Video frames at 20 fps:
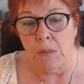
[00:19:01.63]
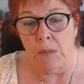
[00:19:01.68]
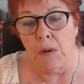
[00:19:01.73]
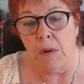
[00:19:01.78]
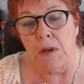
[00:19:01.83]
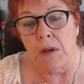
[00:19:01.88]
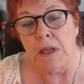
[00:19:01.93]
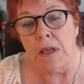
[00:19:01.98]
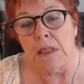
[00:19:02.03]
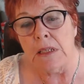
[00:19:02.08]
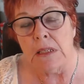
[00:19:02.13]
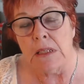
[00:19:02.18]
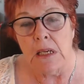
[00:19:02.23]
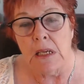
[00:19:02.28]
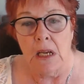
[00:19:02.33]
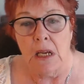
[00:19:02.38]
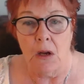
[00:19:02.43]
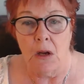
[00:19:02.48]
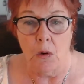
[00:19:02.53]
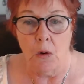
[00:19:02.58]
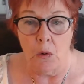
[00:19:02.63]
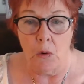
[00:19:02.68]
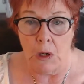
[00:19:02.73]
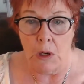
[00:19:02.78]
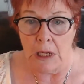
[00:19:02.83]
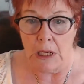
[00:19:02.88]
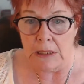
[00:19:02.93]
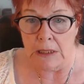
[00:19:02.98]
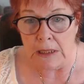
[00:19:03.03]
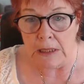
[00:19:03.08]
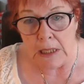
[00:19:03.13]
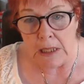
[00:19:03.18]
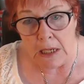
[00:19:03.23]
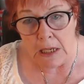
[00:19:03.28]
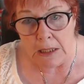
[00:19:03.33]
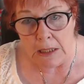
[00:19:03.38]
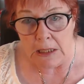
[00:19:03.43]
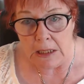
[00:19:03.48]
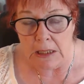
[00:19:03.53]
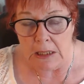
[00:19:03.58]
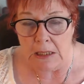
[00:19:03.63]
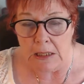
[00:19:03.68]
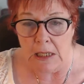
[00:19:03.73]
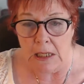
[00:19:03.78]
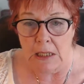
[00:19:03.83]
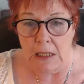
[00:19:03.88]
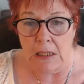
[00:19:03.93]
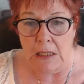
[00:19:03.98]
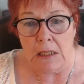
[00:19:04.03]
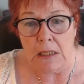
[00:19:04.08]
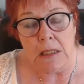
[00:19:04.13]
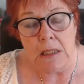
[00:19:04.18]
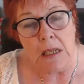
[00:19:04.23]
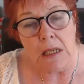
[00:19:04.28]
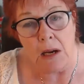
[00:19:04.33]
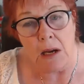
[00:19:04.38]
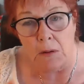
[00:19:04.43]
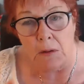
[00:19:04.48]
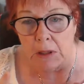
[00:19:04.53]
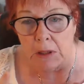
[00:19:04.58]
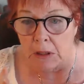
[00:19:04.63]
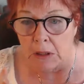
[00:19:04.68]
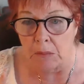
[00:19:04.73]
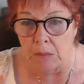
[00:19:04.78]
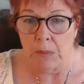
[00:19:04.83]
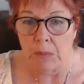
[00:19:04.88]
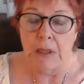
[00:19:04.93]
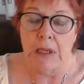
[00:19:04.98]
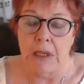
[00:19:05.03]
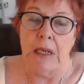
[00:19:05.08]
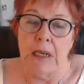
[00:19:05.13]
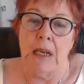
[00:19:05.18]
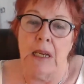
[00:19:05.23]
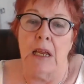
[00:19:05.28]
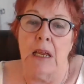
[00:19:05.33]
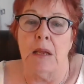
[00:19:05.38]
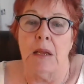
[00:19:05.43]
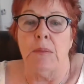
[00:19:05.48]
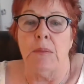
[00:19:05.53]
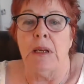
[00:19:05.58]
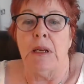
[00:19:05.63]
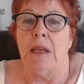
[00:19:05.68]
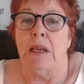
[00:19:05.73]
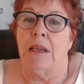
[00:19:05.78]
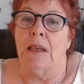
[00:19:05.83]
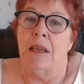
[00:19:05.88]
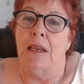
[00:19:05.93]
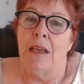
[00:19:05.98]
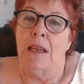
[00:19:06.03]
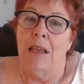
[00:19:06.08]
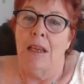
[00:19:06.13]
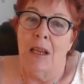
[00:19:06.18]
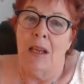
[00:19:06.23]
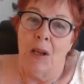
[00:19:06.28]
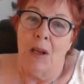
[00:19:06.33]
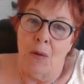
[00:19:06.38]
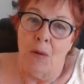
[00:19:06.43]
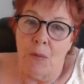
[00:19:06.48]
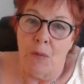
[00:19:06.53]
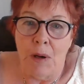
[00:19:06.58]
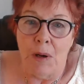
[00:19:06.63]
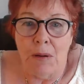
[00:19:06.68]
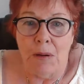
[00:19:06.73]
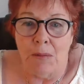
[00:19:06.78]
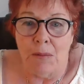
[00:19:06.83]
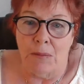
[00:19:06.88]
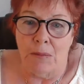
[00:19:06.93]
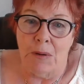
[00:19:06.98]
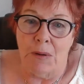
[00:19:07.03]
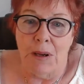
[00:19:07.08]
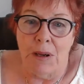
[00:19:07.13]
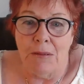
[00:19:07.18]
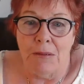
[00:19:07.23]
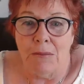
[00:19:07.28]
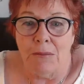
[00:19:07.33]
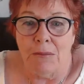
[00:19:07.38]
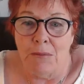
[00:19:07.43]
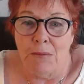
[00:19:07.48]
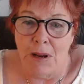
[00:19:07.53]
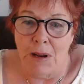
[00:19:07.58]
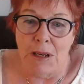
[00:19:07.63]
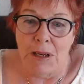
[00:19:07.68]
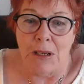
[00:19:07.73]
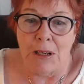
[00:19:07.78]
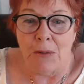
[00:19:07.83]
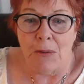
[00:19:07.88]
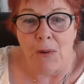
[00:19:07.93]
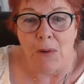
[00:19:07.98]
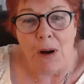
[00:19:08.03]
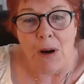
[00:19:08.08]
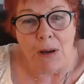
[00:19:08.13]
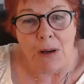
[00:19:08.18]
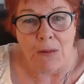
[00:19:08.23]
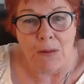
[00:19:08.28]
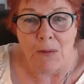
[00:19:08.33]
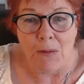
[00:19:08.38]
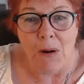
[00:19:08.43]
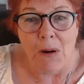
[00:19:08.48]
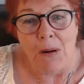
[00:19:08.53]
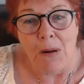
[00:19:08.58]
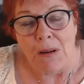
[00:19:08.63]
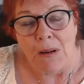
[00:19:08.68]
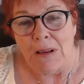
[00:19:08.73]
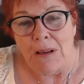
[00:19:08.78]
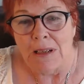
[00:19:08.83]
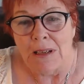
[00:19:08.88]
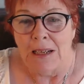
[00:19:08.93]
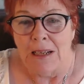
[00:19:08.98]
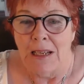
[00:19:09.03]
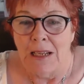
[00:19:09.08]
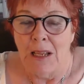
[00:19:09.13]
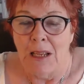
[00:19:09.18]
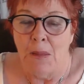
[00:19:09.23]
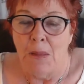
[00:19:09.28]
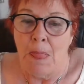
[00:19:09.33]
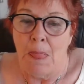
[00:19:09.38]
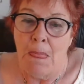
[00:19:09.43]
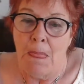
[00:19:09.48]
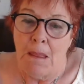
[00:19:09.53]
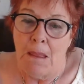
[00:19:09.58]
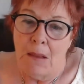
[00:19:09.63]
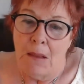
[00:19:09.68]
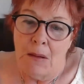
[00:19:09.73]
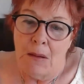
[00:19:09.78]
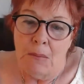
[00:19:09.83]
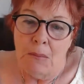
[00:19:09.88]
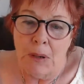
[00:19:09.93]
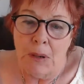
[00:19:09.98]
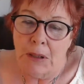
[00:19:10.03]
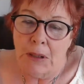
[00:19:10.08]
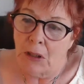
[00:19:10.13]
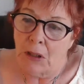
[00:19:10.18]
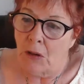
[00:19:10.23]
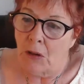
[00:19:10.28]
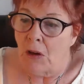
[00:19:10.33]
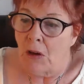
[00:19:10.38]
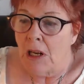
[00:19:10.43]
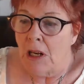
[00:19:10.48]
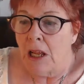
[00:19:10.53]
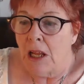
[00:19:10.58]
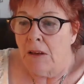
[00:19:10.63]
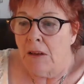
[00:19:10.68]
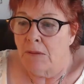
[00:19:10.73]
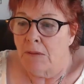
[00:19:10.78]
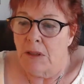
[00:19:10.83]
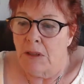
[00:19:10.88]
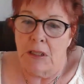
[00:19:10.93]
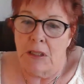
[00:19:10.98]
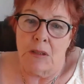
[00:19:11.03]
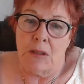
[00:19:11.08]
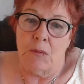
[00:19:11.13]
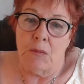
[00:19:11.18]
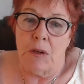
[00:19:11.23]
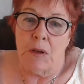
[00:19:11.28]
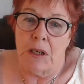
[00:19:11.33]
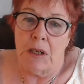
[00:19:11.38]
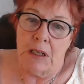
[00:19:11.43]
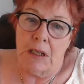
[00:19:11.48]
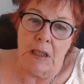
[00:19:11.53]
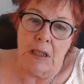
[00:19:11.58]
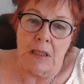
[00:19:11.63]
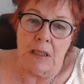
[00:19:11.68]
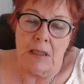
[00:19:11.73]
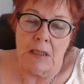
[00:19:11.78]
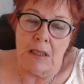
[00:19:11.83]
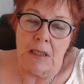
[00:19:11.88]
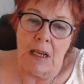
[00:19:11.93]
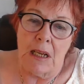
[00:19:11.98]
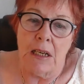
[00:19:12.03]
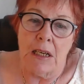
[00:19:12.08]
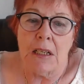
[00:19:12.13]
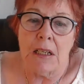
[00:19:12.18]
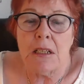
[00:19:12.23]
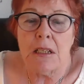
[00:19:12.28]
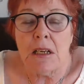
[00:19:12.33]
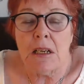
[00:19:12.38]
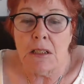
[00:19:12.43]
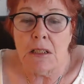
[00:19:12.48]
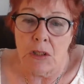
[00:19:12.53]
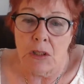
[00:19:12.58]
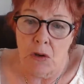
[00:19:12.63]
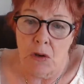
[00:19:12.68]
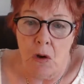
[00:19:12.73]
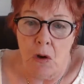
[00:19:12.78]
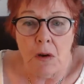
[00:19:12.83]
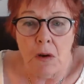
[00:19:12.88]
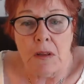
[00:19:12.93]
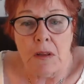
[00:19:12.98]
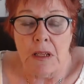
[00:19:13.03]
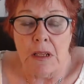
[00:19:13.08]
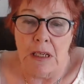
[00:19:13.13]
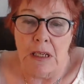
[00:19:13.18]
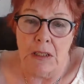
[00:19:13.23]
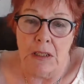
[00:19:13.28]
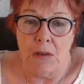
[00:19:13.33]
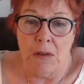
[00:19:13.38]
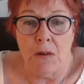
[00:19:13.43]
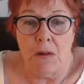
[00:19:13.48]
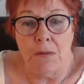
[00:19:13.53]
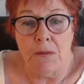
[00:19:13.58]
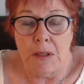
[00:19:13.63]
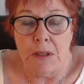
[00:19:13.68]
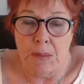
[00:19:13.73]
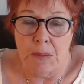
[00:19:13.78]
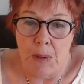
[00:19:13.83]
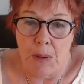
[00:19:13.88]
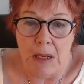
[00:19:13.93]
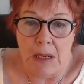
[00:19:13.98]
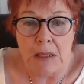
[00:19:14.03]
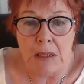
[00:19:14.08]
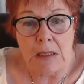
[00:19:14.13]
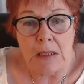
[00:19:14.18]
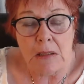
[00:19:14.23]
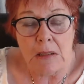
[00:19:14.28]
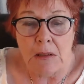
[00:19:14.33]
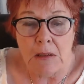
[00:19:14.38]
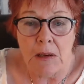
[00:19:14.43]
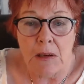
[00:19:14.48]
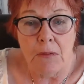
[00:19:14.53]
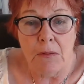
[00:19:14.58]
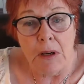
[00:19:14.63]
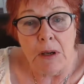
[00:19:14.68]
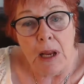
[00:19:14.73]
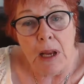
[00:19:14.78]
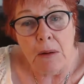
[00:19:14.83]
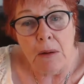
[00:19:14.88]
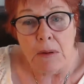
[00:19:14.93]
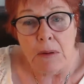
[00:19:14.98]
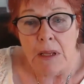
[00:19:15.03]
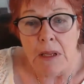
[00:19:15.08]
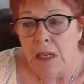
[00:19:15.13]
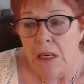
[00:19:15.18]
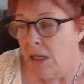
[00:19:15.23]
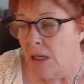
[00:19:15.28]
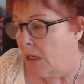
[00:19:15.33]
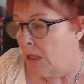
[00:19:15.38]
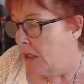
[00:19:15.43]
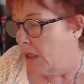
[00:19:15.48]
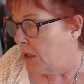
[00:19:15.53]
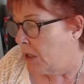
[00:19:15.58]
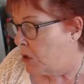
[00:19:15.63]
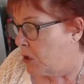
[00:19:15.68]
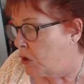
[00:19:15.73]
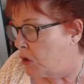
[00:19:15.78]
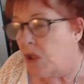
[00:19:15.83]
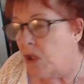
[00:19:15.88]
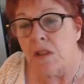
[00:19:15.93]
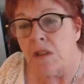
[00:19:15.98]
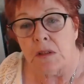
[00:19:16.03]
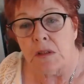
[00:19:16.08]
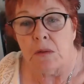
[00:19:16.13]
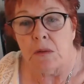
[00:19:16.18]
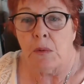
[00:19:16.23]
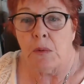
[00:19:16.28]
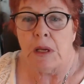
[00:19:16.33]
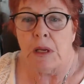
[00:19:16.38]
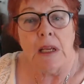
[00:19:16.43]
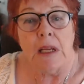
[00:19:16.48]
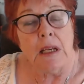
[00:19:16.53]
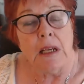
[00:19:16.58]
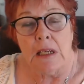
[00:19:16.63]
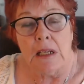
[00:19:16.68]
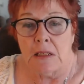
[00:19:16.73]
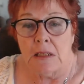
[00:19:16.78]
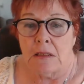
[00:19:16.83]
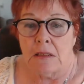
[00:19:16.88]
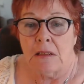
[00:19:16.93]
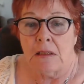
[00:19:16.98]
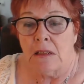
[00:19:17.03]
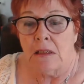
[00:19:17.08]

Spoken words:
bodies, all our psychic centers are in complete harmony, we're ready to rock and roll. But, life is what it is, and it does knock things off its pedestal every now and then, and that's just the way it is.